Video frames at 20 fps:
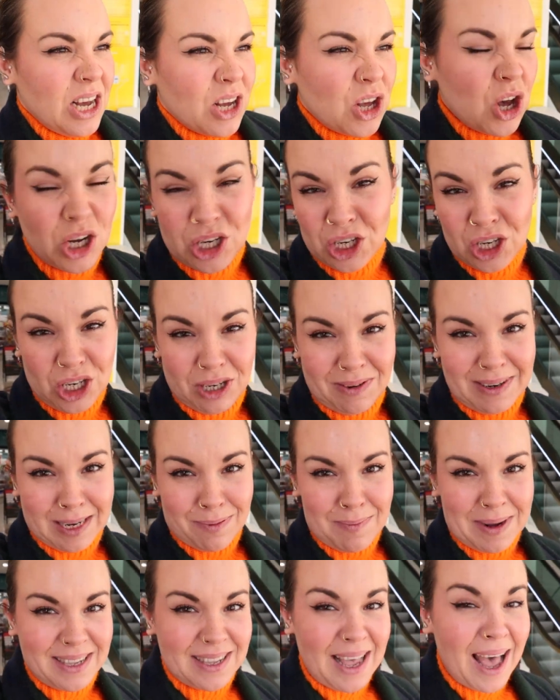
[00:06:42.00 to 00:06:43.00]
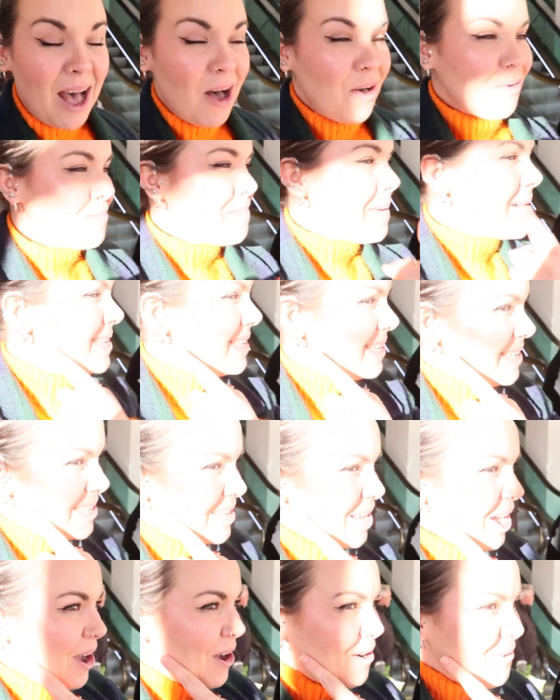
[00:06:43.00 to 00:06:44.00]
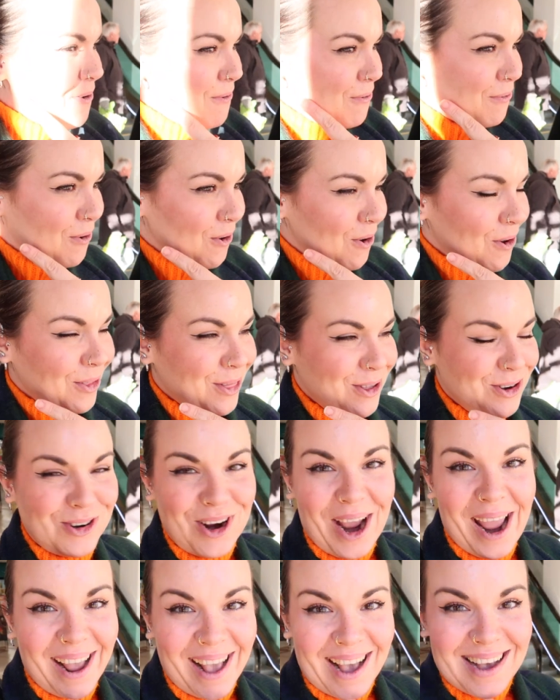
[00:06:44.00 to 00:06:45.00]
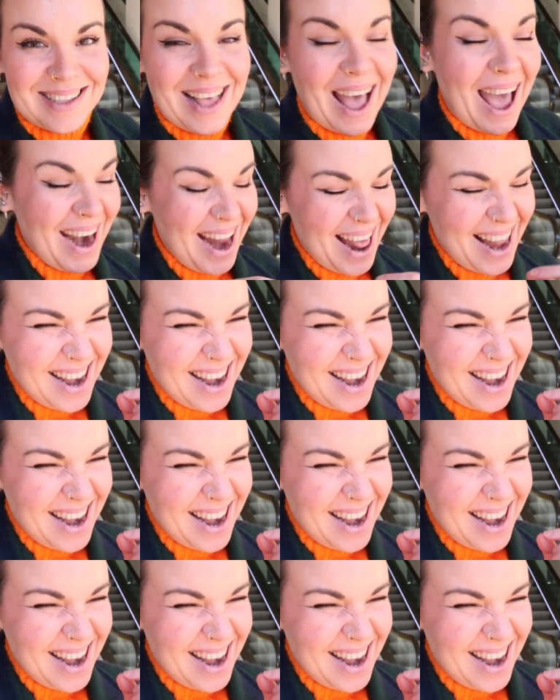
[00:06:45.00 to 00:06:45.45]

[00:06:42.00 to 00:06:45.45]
couldn't do it to myself, but I did go for the tragus, and I